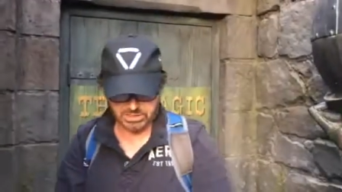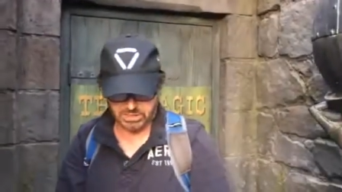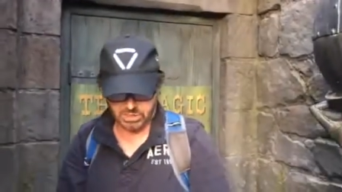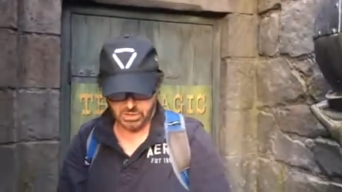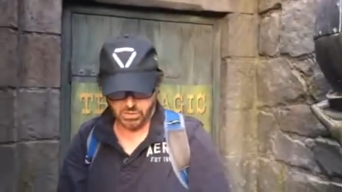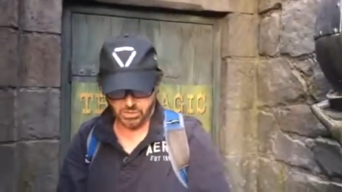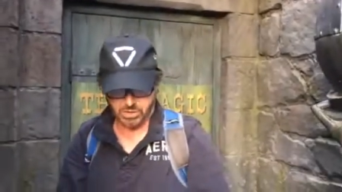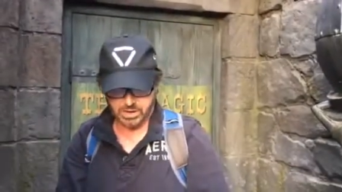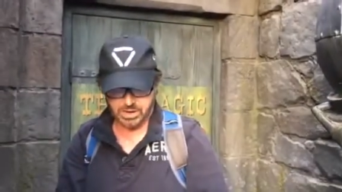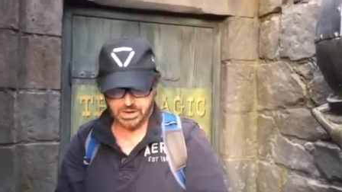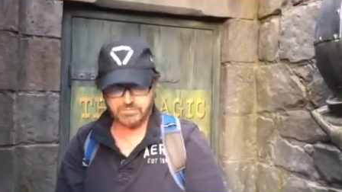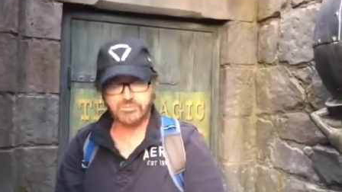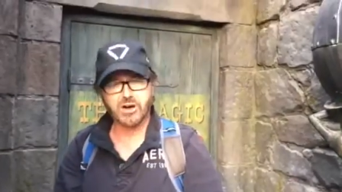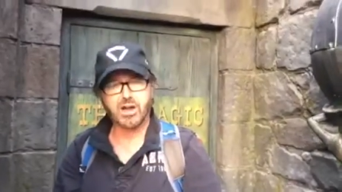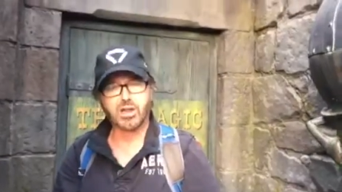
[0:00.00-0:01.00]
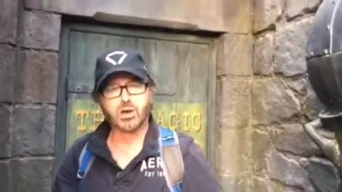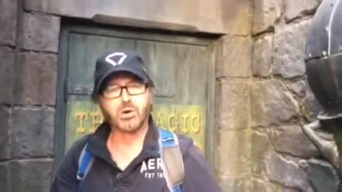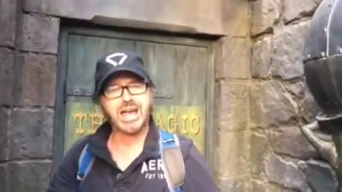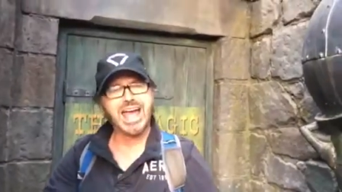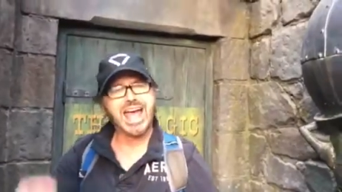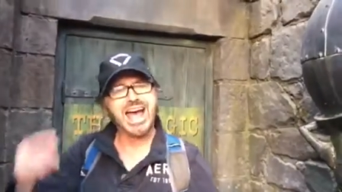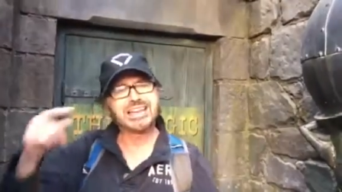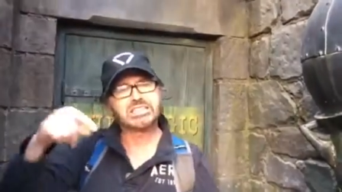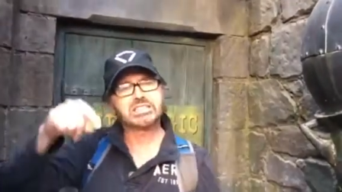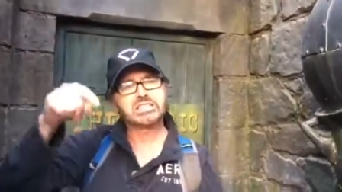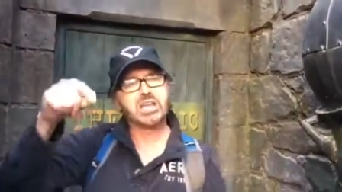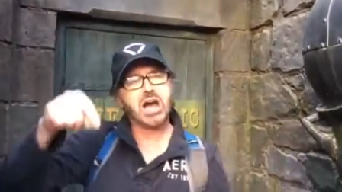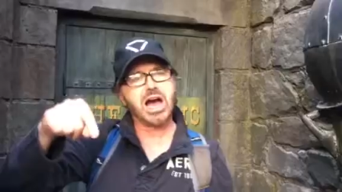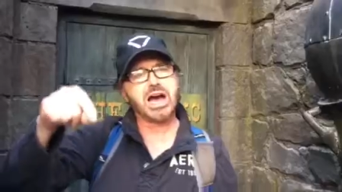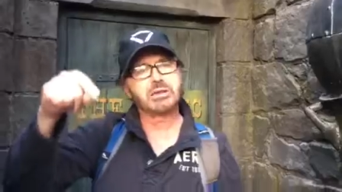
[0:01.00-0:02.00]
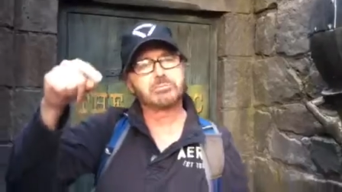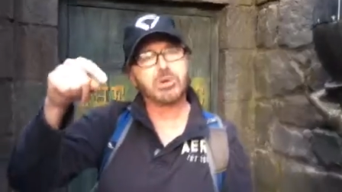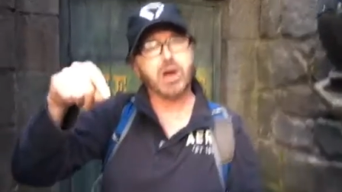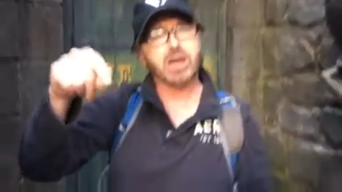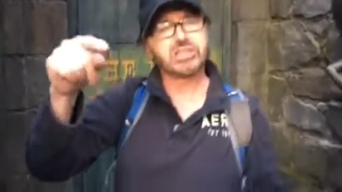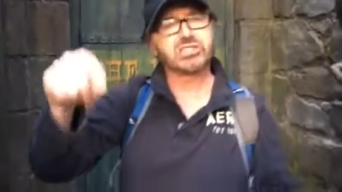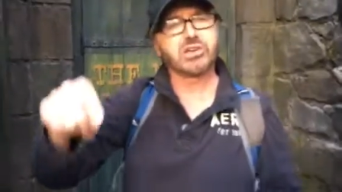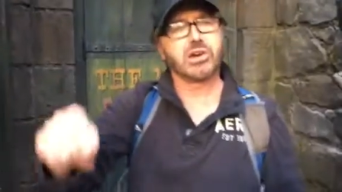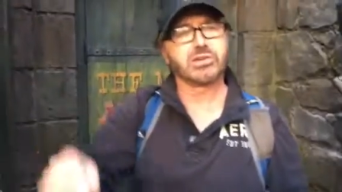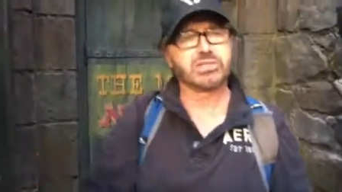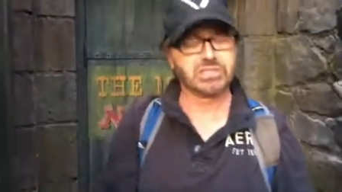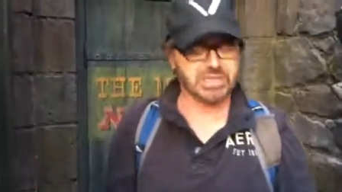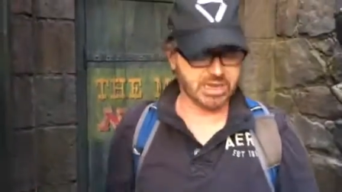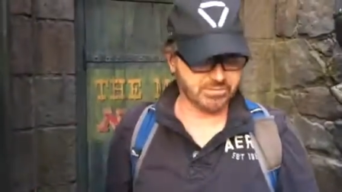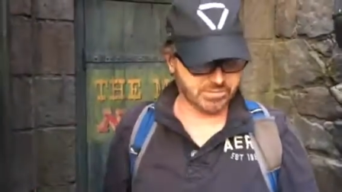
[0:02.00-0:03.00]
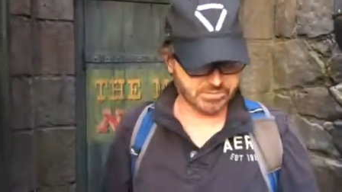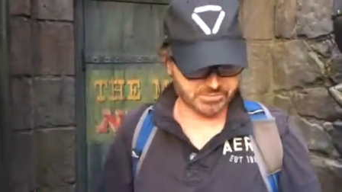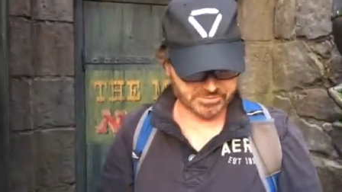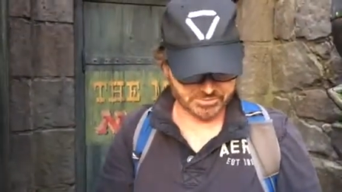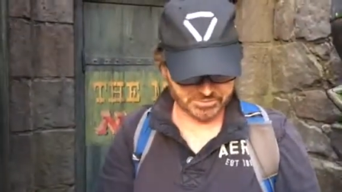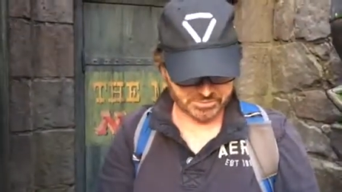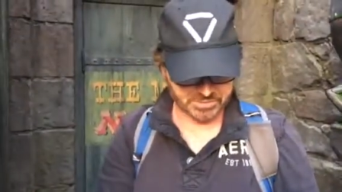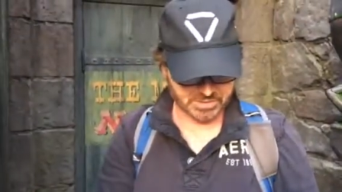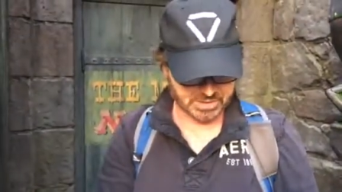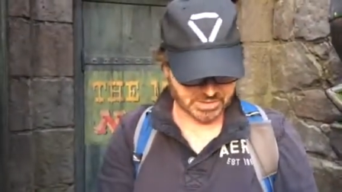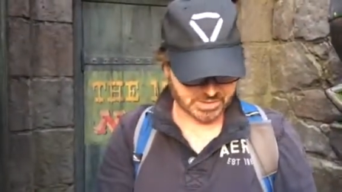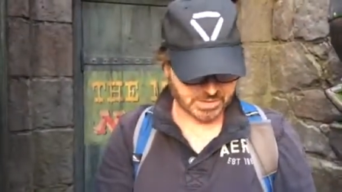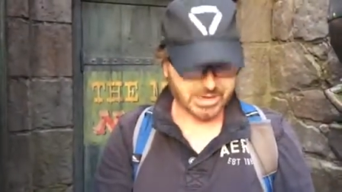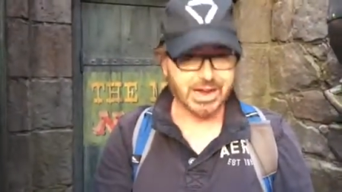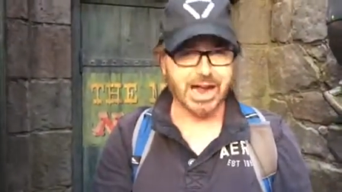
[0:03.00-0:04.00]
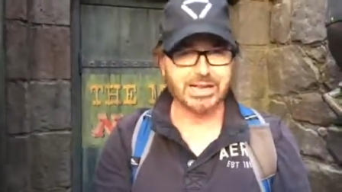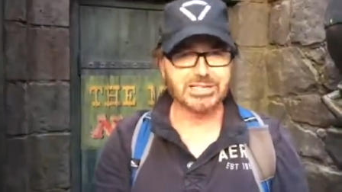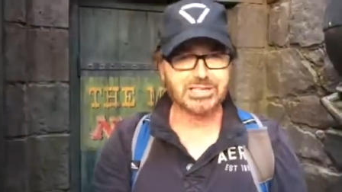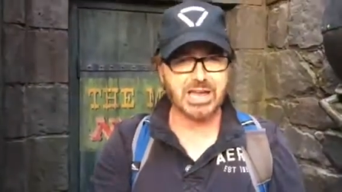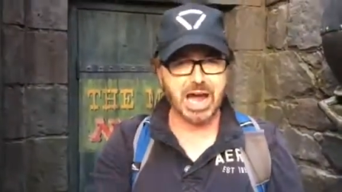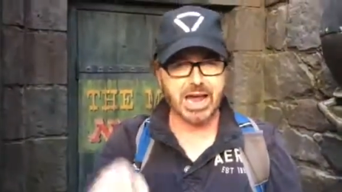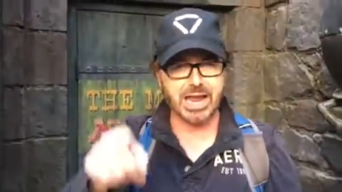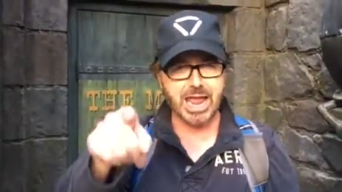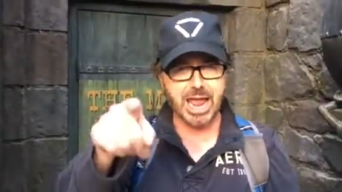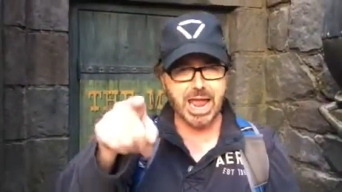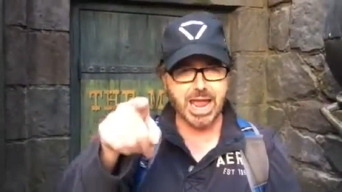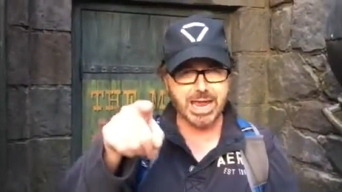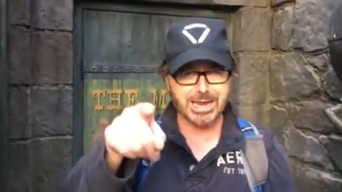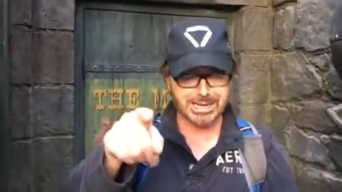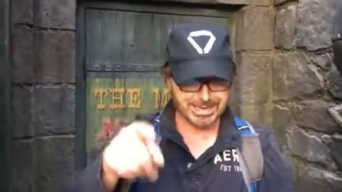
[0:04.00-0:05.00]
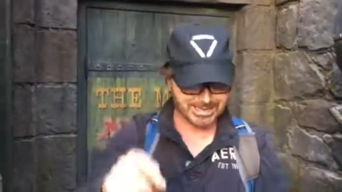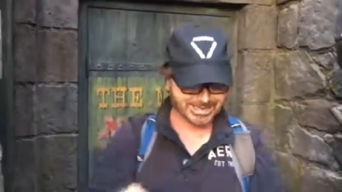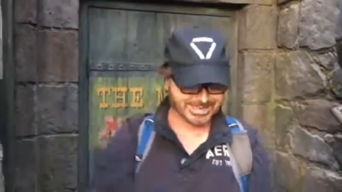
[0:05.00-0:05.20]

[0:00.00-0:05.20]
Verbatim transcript: So uh, follow at Scott Boxcar 7. Hi, Scotty.